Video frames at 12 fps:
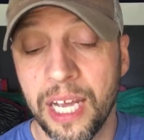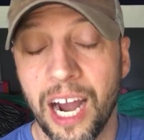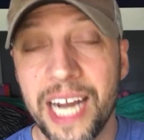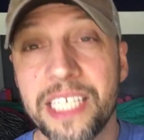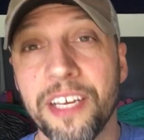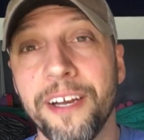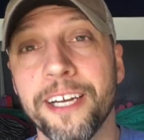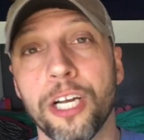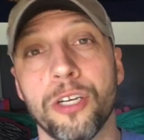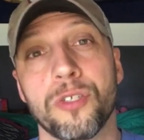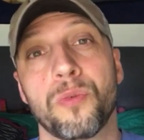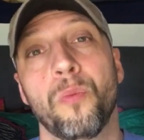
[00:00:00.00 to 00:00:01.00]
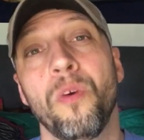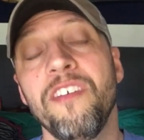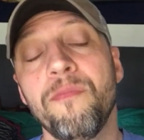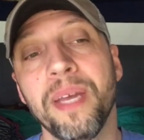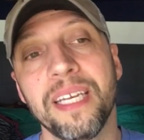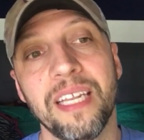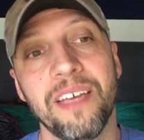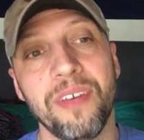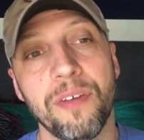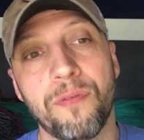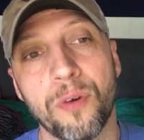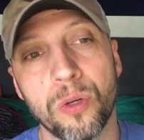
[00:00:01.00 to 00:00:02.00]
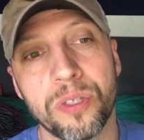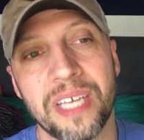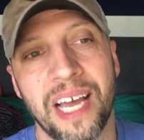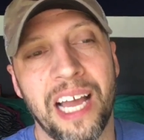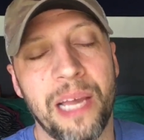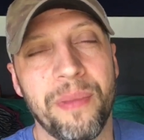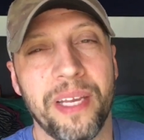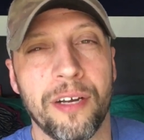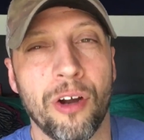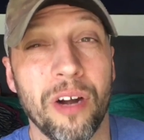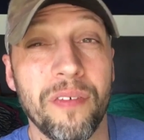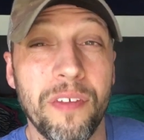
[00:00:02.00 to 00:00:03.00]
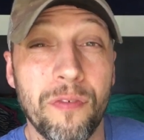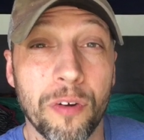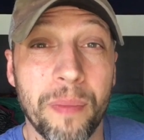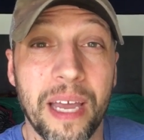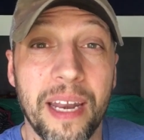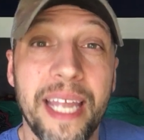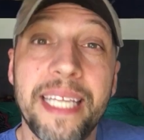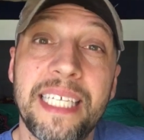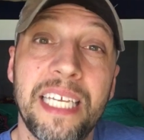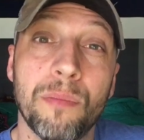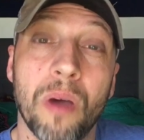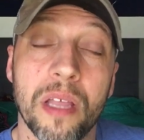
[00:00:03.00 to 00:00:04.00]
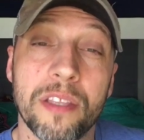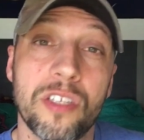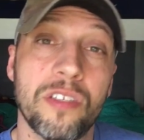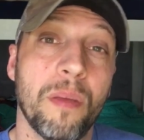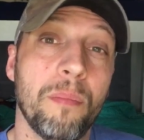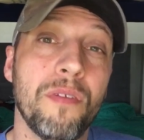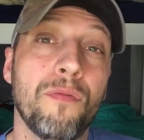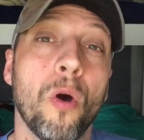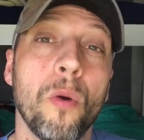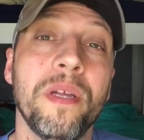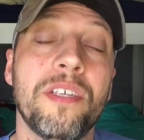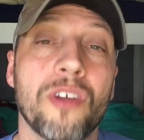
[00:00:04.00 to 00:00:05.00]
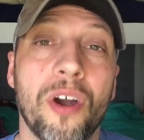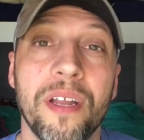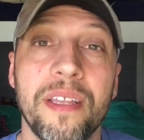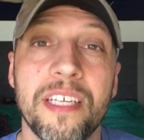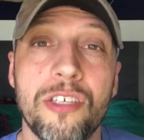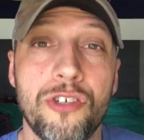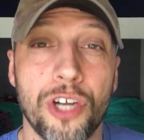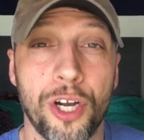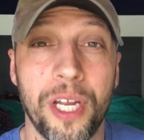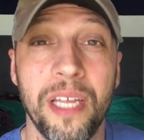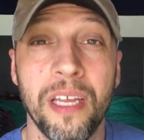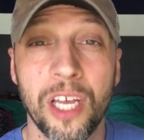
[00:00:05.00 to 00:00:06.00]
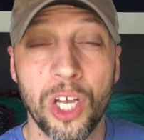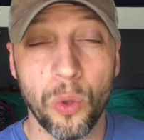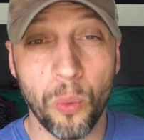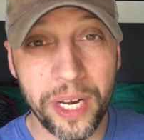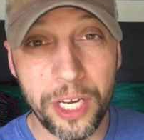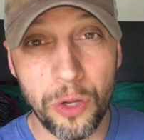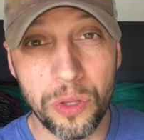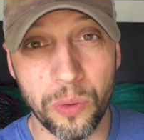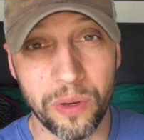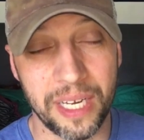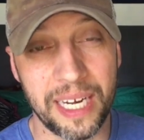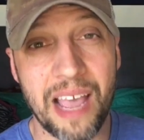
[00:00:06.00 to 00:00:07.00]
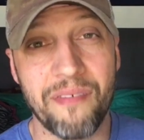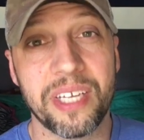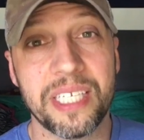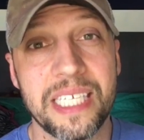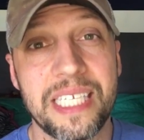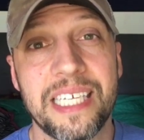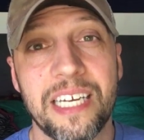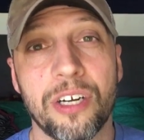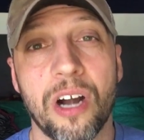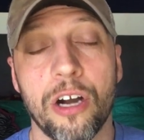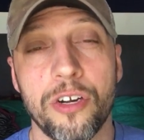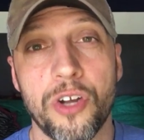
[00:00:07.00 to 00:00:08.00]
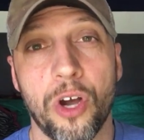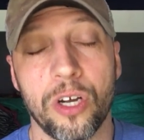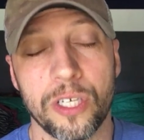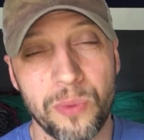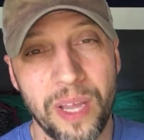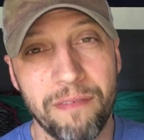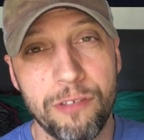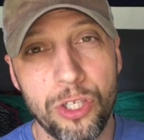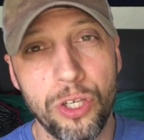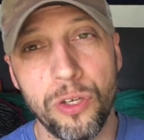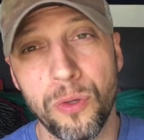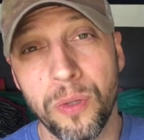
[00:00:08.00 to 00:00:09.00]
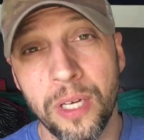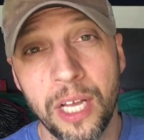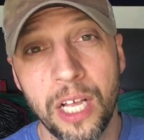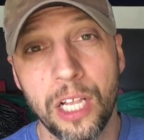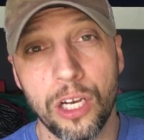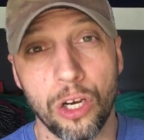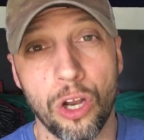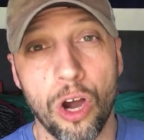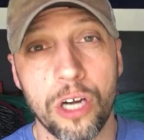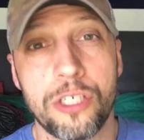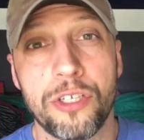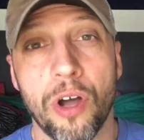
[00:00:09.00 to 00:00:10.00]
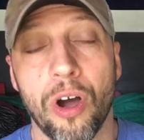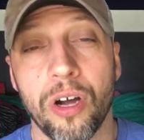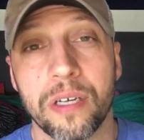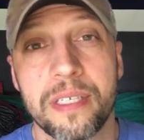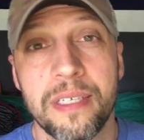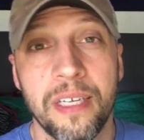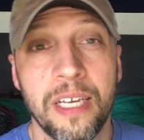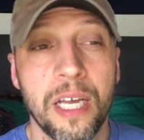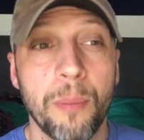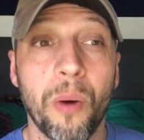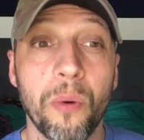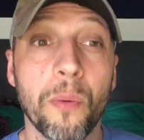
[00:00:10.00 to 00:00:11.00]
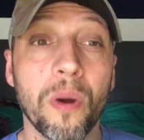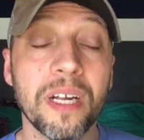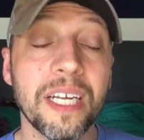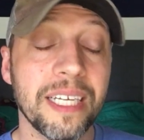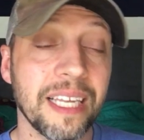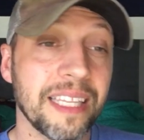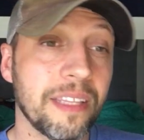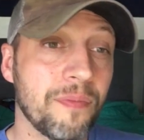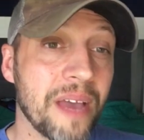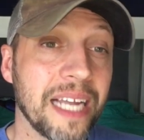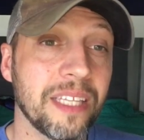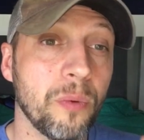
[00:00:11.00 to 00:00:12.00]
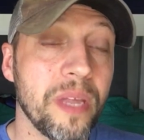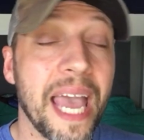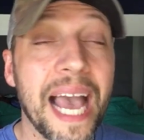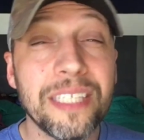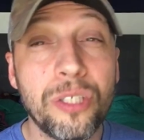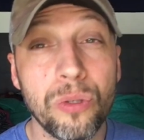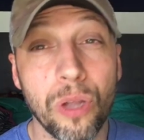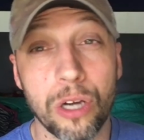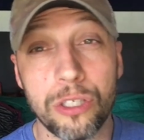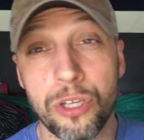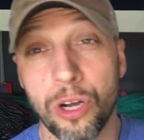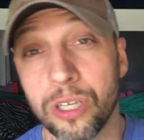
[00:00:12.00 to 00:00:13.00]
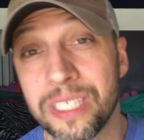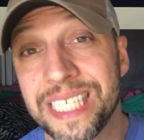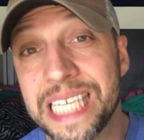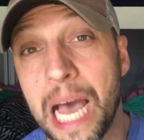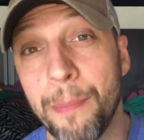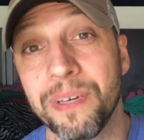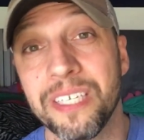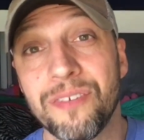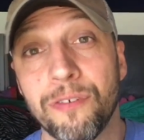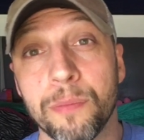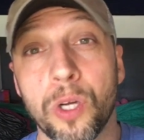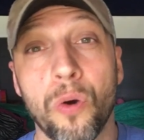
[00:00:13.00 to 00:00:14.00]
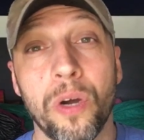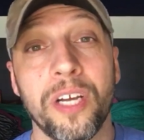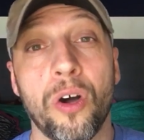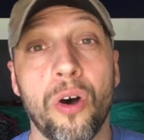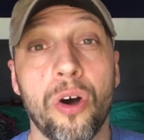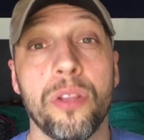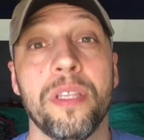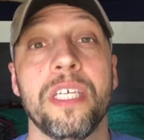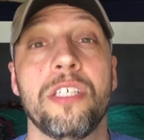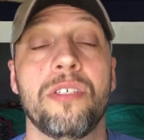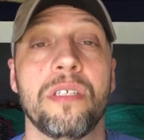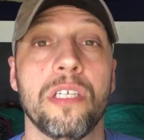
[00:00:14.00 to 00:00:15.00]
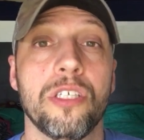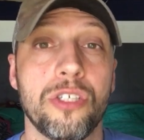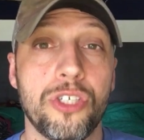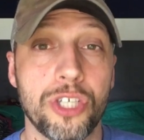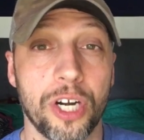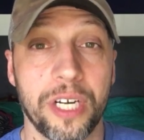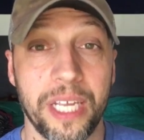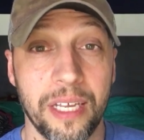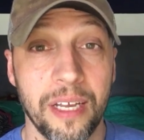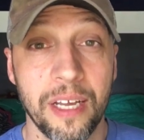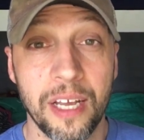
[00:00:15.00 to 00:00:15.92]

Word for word: All right, so here it goes. We've been living full time in an RV for about 18 months. Before we started this journey, we knew that we were going to have to consider our dogs. We have two large dogs, but we weren't going to let the fact that we had two large dogs stop us from going on this journey.